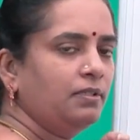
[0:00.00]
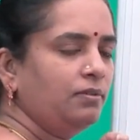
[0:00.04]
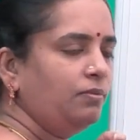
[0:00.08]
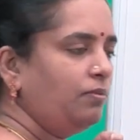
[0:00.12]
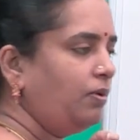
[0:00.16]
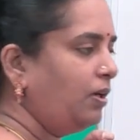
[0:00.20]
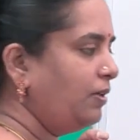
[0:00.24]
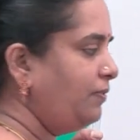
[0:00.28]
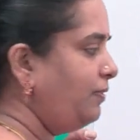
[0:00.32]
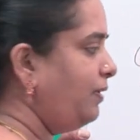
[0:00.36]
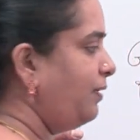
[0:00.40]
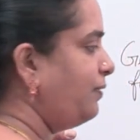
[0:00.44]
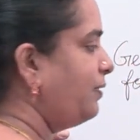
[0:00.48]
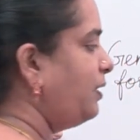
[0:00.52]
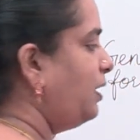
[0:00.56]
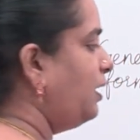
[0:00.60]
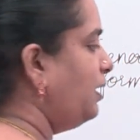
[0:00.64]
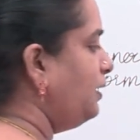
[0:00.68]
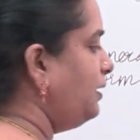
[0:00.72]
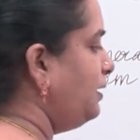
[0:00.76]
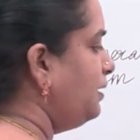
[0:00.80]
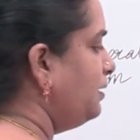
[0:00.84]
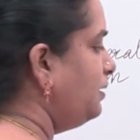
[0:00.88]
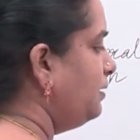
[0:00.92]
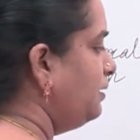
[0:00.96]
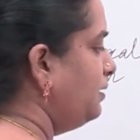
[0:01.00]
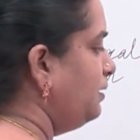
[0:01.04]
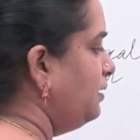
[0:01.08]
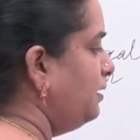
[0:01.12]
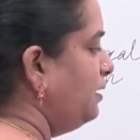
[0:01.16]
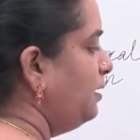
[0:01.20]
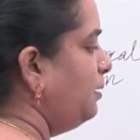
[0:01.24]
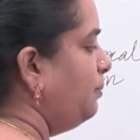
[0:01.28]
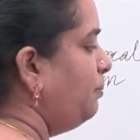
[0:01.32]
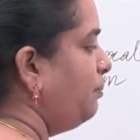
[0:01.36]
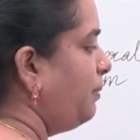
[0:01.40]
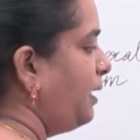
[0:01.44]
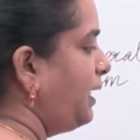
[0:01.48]
What we have got?
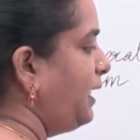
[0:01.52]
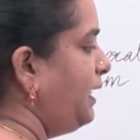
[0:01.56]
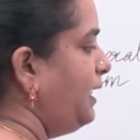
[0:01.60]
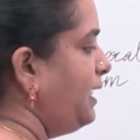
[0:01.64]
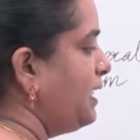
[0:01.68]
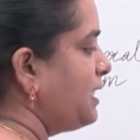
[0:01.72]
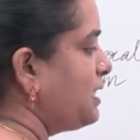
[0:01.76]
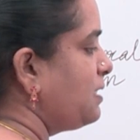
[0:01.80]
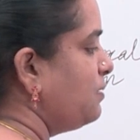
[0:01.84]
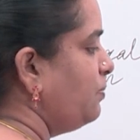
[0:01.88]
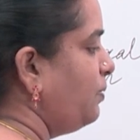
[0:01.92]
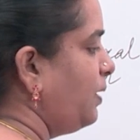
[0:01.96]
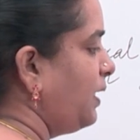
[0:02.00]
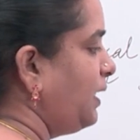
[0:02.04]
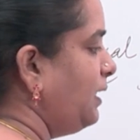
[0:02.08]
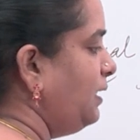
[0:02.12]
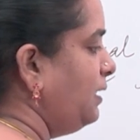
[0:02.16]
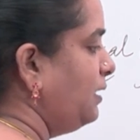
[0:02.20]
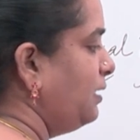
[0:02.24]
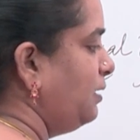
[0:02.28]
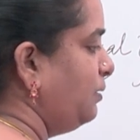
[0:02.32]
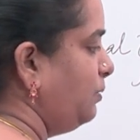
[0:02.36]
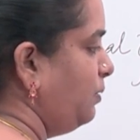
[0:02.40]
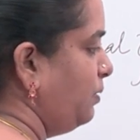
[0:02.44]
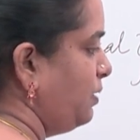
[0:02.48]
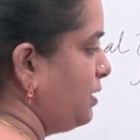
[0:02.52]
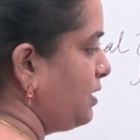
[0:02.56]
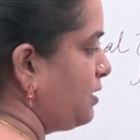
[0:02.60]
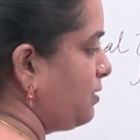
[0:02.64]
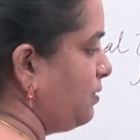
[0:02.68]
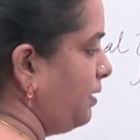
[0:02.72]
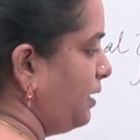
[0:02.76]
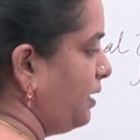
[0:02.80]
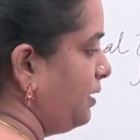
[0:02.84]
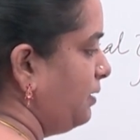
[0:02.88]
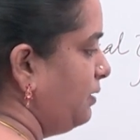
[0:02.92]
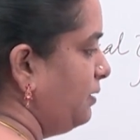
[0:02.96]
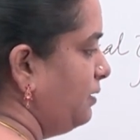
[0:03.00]
Minus 1 the whole
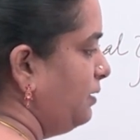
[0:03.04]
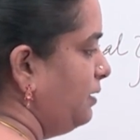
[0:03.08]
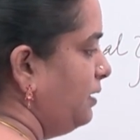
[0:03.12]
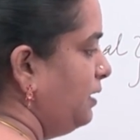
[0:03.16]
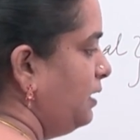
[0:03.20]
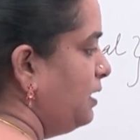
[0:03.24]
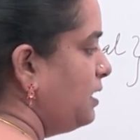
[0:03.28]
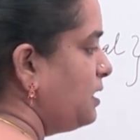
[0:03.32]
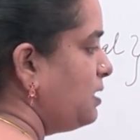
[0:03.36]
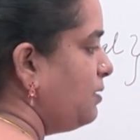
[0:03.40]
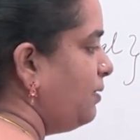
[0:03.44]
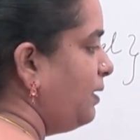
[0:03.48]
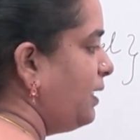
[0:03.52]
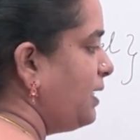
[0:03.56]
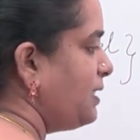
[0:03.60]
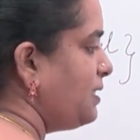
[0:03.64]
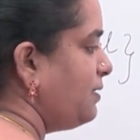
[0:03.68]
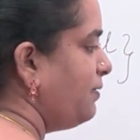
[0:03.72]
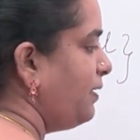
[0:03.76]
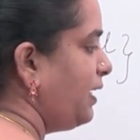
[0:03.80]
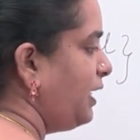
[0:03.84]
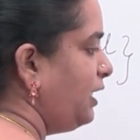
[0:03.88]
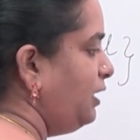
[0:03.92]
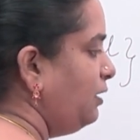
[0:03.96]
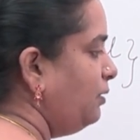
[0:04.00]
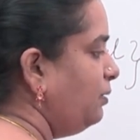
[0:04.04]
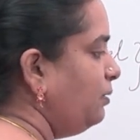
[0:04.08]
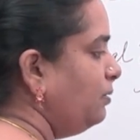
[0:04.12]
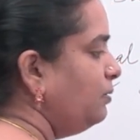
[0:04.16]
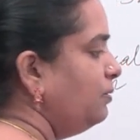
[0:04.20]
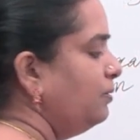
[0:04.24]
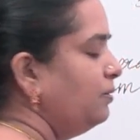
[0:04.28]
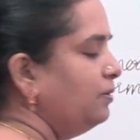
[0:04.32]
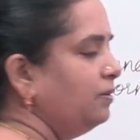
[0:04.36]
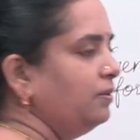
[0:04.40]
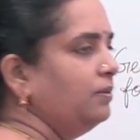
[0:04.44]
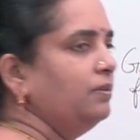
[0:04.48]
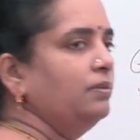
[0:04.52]
square. So, what is the value?
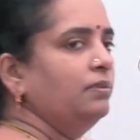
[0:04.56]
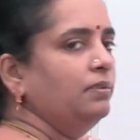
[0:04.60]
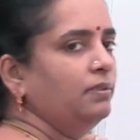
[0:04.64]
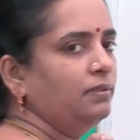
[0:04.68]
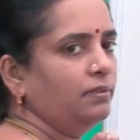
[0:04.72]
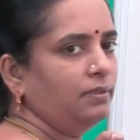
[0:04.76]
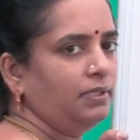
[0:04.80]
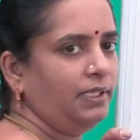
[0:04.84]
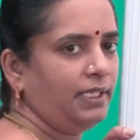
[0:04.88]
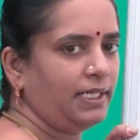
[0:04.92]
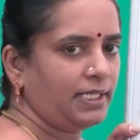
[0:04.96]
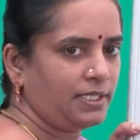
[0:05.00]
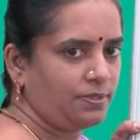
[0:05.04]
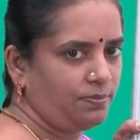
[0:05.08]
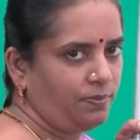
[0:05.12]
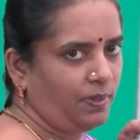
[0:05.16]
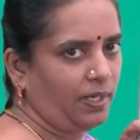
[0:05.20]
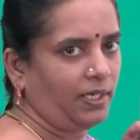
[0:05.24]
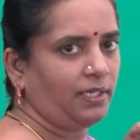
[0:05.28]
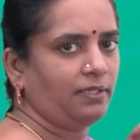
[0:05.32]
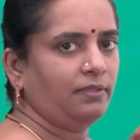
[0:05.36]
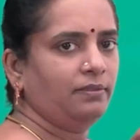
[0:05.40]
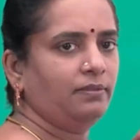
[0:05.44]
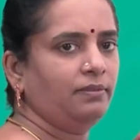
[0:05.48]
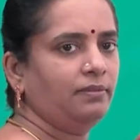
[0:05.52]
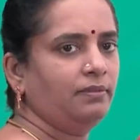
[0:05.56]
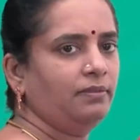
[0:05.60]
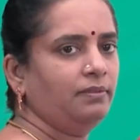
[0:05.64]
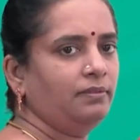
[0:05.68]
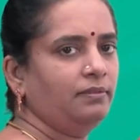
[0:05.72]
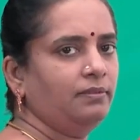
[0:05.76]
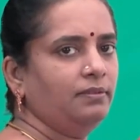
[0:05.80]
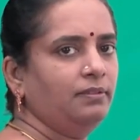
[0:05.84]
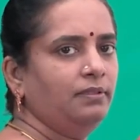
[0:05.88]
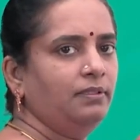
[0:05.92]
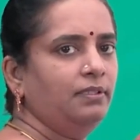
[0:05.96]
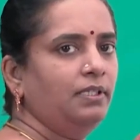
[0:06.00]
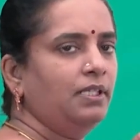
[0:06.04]
It is 1.
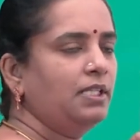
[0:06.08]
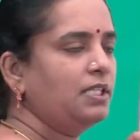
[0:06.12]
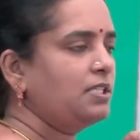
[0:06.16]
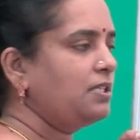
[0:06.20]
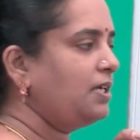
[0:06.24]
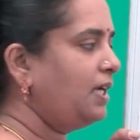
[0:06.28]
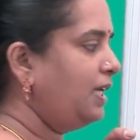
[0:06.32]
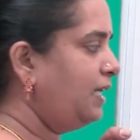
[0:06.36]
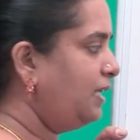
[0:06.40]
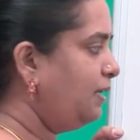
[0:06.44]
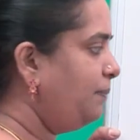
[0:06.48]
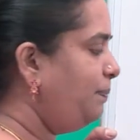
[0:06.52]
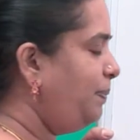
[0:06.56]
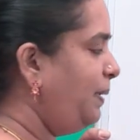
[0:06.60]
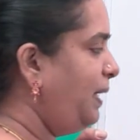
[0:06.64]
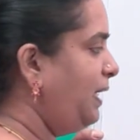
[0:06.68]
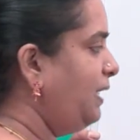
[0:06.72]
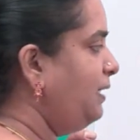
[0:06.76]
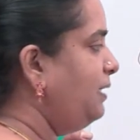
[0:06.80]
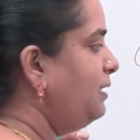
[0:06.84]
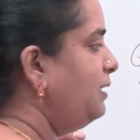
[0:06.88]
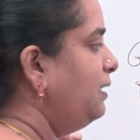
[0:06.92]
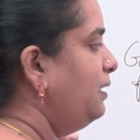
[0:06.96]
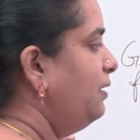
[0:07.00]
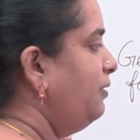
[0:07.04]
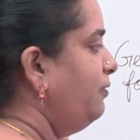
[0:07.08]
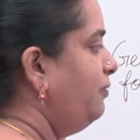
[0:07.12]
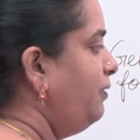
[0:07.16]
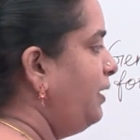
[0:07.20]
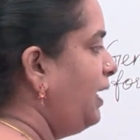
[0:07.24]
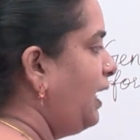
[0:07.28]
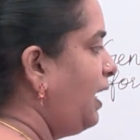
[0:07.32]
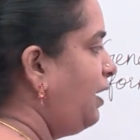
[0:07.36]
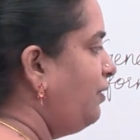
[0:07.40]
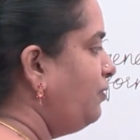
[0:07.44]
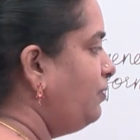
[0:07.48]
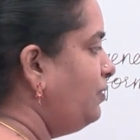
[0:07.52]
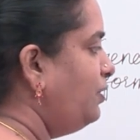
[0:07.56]
So, I repeat, we
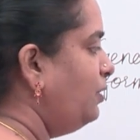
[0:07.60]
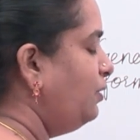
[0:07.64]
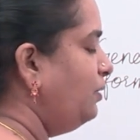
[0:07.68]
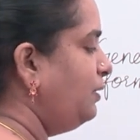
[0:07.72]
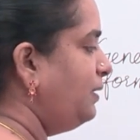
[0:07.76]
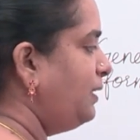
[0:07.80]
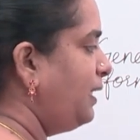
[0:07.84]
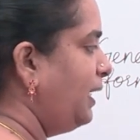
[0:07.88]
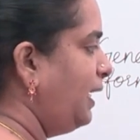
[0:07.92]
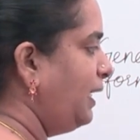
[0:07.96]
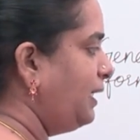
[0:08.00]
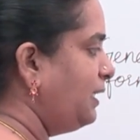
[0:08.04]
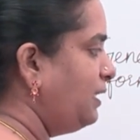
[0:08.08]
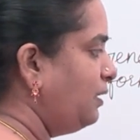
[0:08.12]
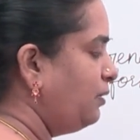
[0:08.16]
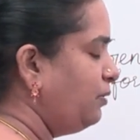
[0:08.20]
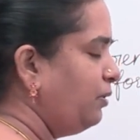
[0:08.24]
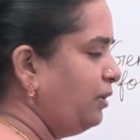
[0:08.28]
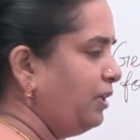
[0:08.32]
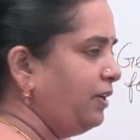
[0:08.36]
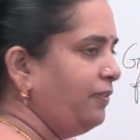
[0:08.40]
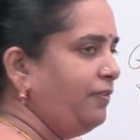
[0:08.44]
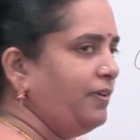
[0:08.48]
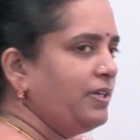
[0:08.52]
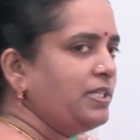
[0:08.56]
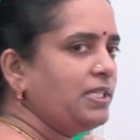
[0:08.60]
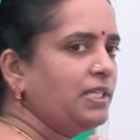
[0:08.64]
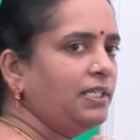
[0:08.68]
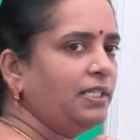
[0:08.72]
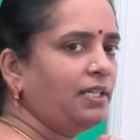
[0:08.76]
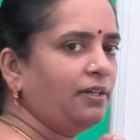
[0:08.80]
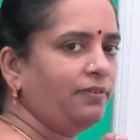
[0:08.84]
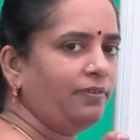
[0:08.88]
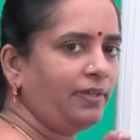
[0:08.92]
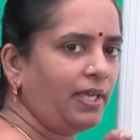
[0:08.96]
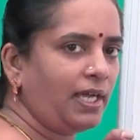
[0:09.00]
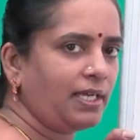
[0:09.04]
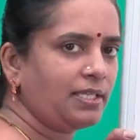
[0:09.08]
have to take the coefficient
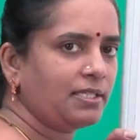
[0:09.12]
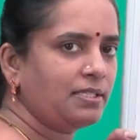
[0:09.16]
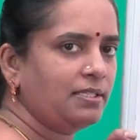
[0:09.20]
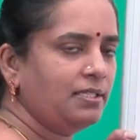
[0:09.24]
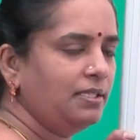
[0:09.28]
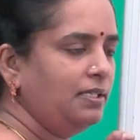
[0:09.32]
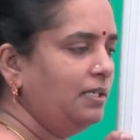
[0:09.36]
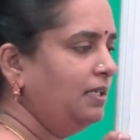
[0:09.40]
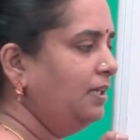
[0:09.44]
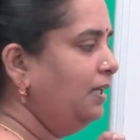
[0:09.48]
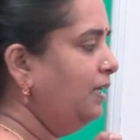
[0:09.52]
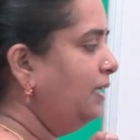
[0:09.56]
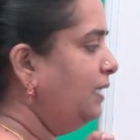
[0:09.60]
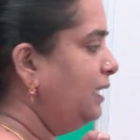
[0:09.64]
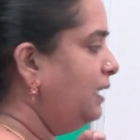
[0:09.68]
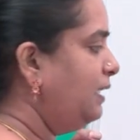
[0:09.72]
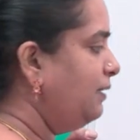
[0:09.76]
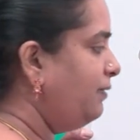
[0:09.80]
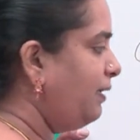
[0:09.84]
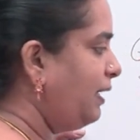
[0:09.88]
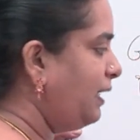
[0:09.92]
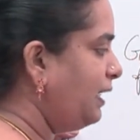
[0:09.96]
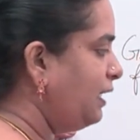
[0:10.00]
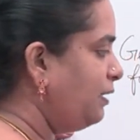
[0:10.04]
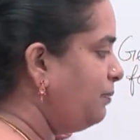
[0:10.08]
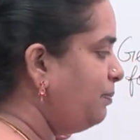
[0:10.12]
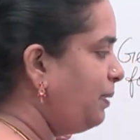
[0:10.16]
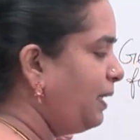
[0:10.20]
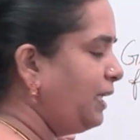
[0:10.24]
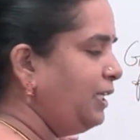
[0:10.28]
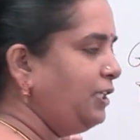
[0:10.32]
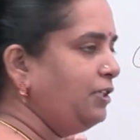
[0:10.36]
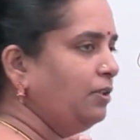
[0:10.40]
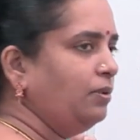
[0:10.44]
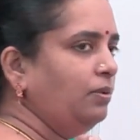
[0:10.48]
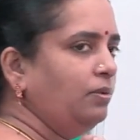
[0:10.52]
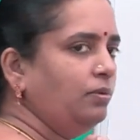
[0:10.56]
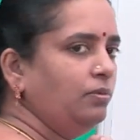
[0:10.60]
of x divided by
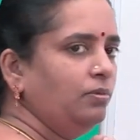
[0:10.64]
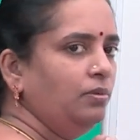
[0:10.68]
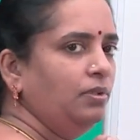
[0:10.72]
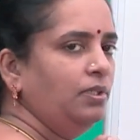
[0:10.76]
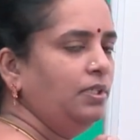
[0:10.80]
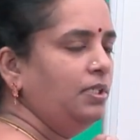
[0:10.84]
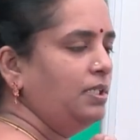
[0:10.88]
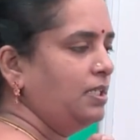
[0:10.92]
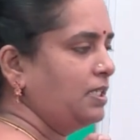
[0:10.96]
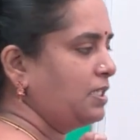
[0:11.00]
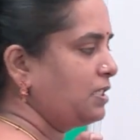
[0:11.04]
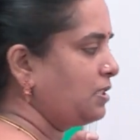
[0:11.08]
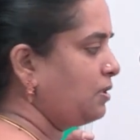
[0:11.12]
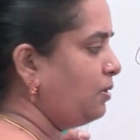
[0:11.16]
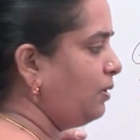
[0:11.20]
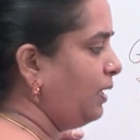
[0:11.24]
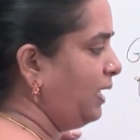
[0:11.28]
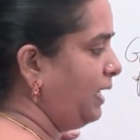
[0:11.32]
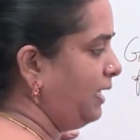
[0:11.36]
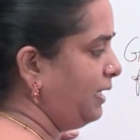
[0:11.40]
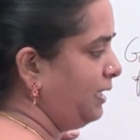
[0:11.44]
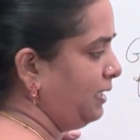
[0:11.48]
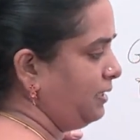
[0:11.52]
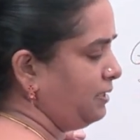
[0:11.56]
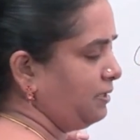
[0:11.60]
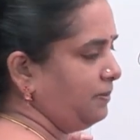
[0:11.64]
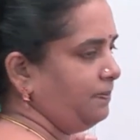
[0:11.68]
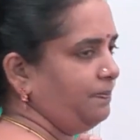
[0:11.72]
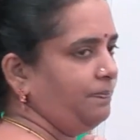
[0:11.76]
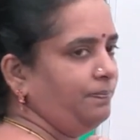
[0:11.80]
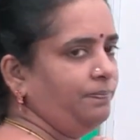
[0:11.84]
2, square it.